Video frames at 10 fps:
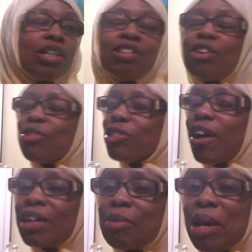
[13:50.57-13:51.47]
no.
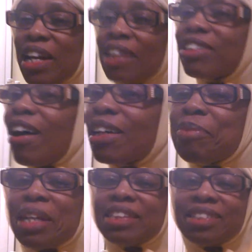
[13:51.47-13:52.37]
Talking
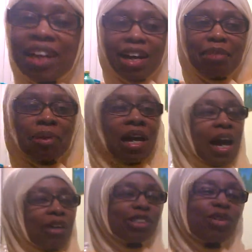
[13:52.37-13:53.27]
about Islam.
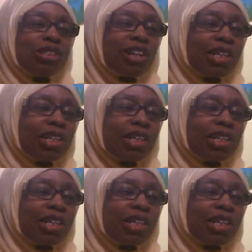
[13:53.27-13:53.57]
I was always talking